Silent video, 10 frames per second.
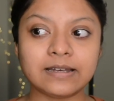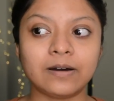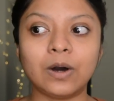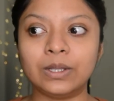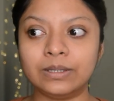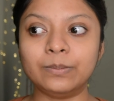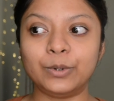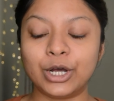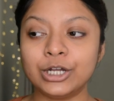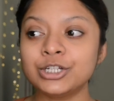on the
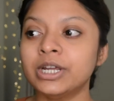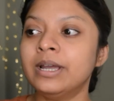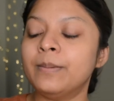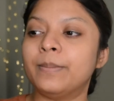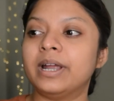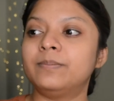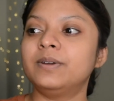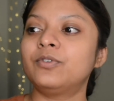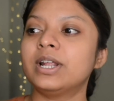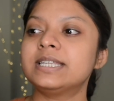brush but
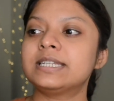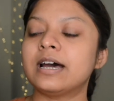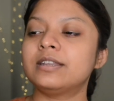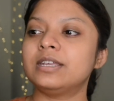before I start